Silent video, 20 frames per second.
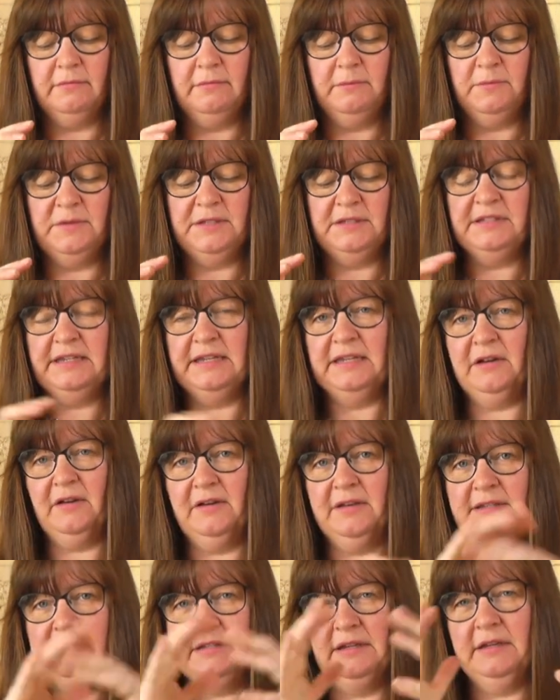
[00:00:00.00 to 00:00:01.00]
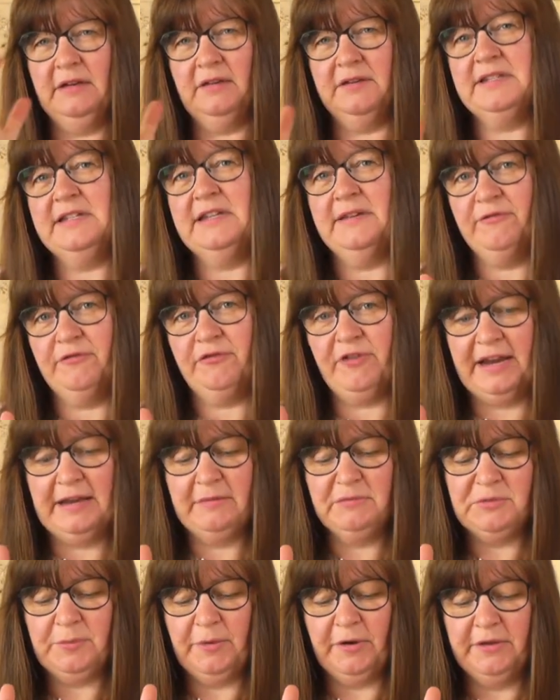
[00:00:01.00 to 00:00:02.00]
sitting nicely
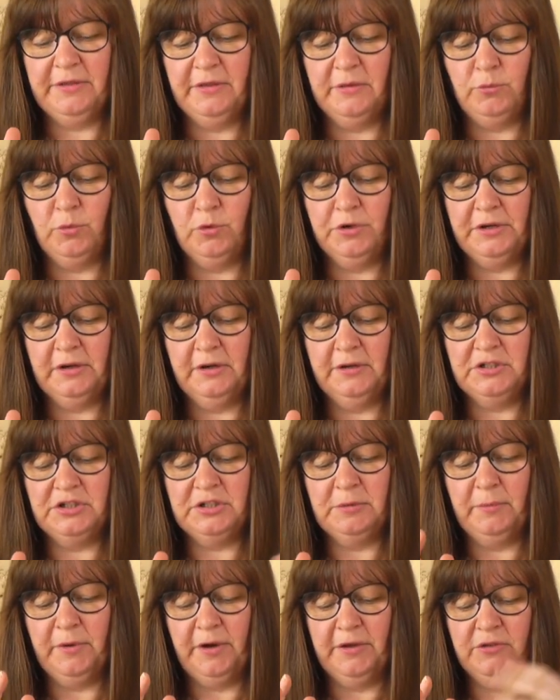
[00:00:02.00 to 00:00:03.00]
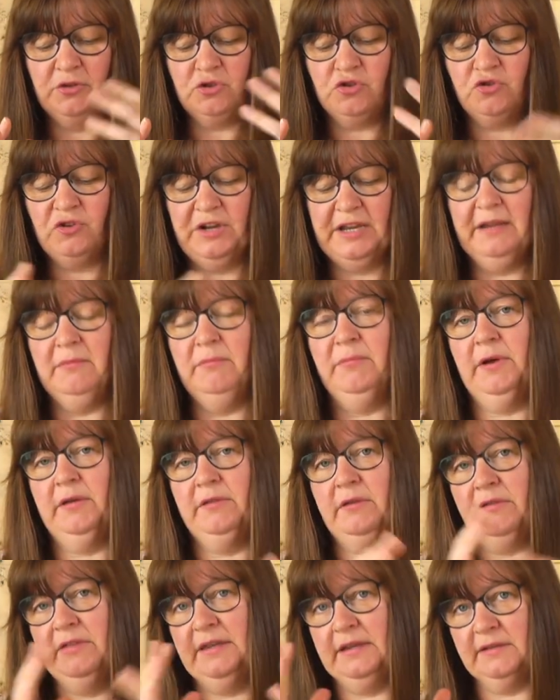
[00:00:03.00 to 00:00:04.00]
framed by the woodland and by the tree and by
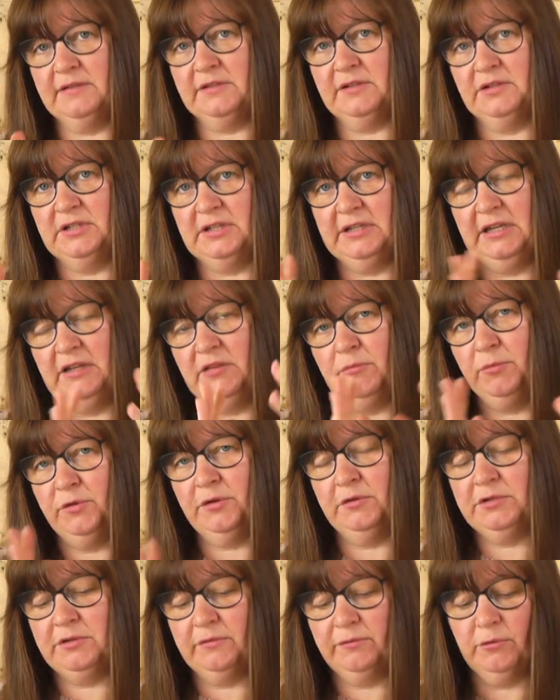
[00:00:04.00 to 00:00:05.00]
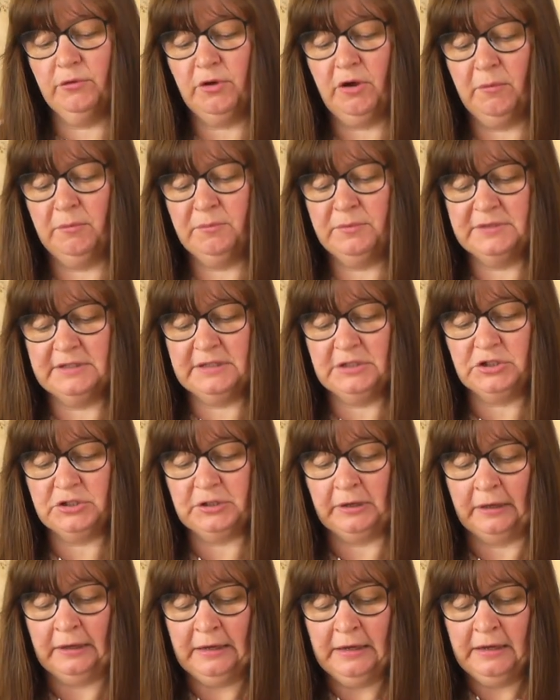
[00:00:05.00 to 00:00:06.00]
the things underneath. Beautiful
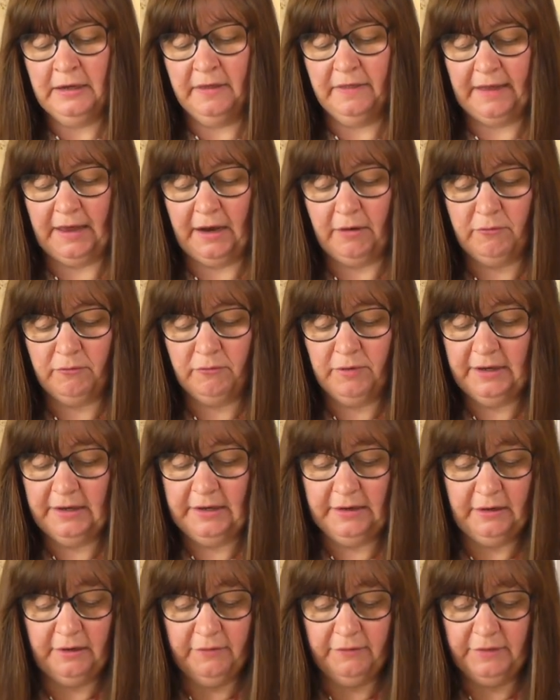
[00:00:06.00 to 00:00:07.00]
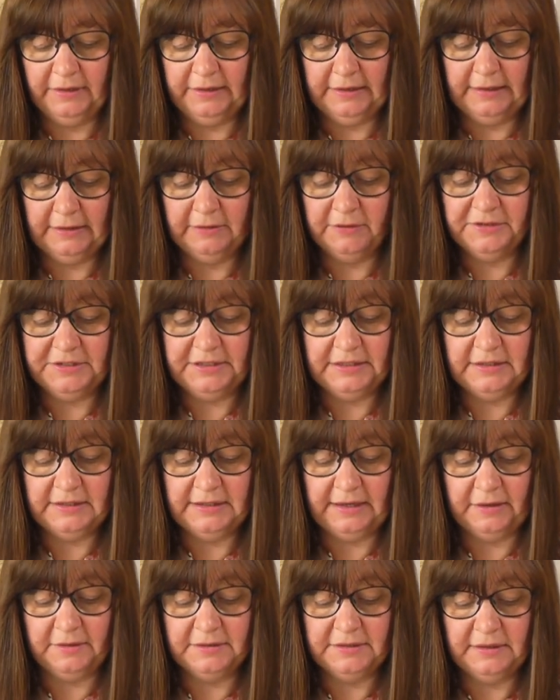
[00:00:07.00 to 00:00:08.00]
composition there. Really lovely little
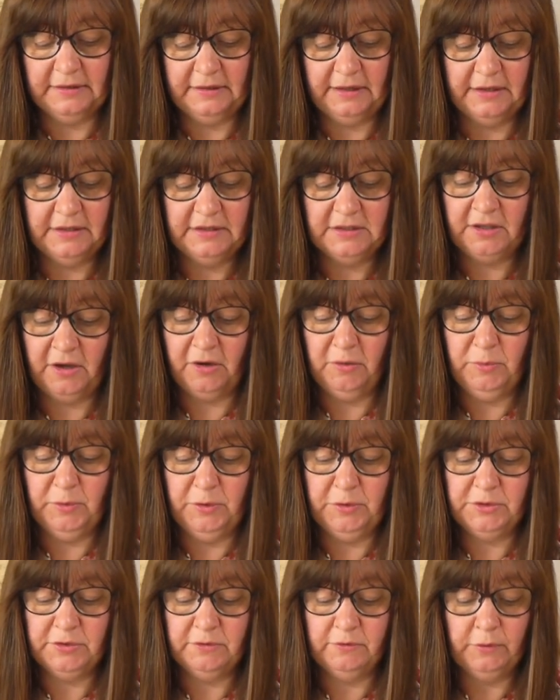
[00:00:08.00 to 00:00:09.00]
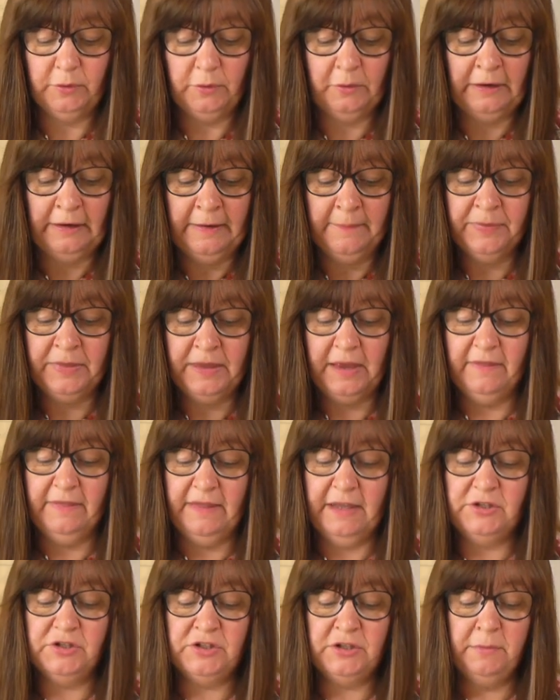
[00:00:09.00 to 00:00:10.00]
details in that. Is so beautiful. And
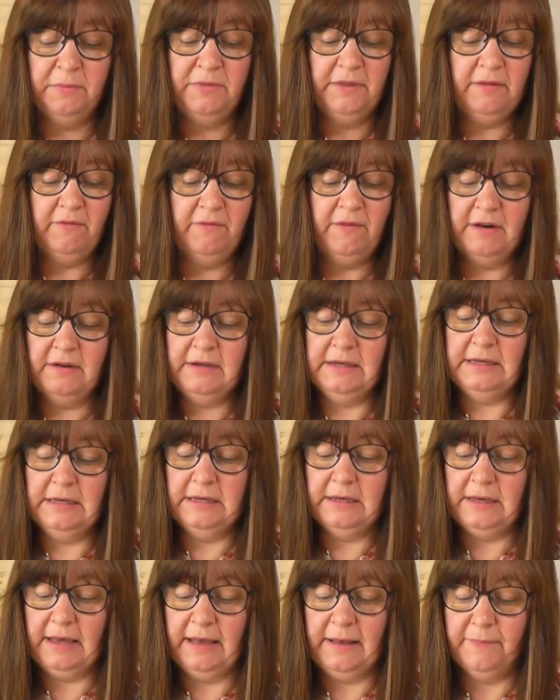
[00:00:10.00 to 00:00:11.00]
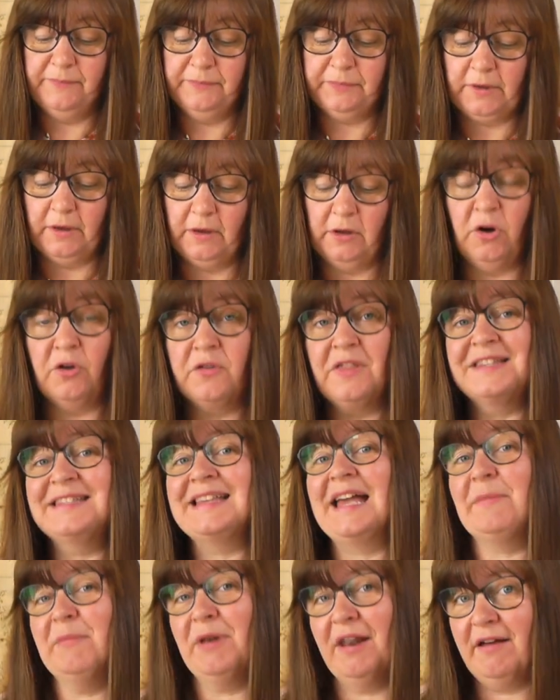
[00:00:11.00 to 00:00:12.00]
then something very along the
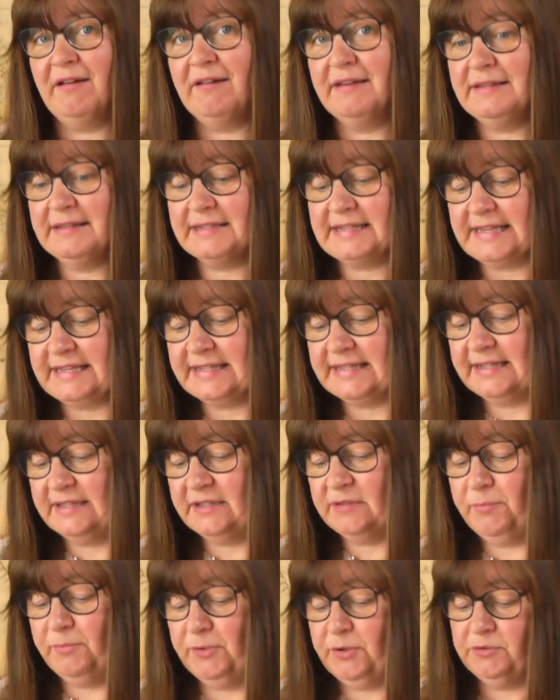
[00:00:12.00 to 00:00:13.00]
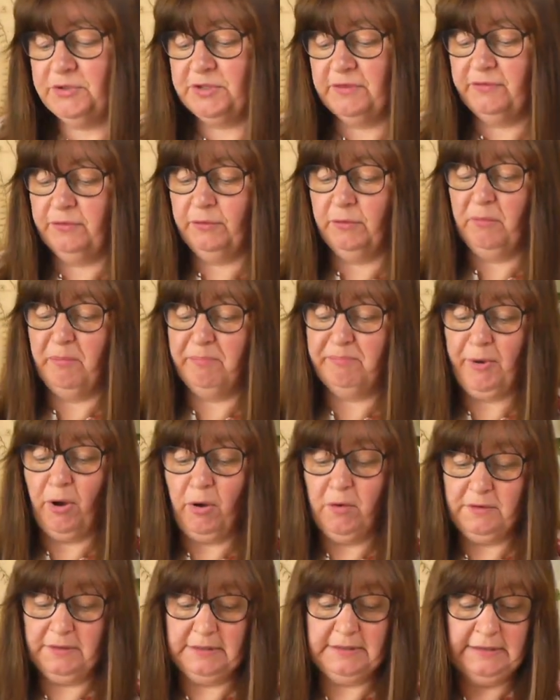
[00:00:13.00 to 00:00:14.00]
same lines is this beautiful
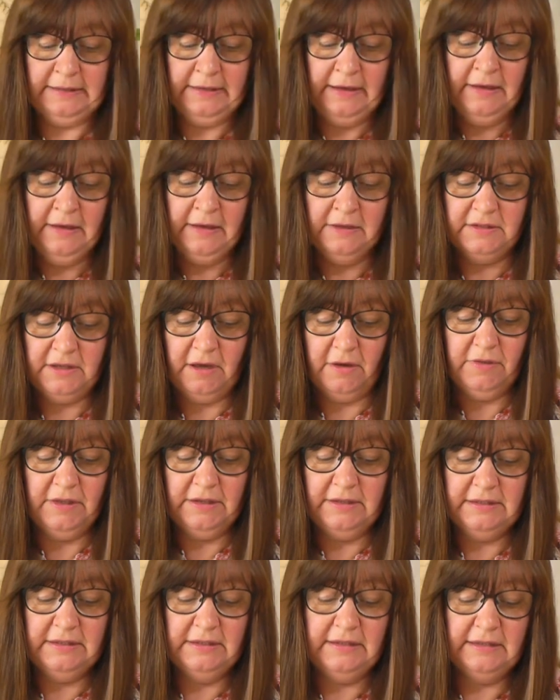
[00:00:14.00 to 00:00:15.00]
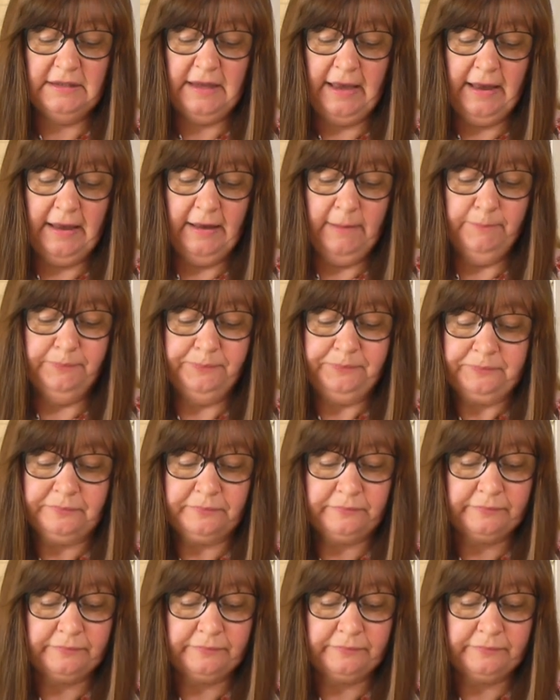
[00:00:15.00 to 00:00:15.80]
box. So this is covered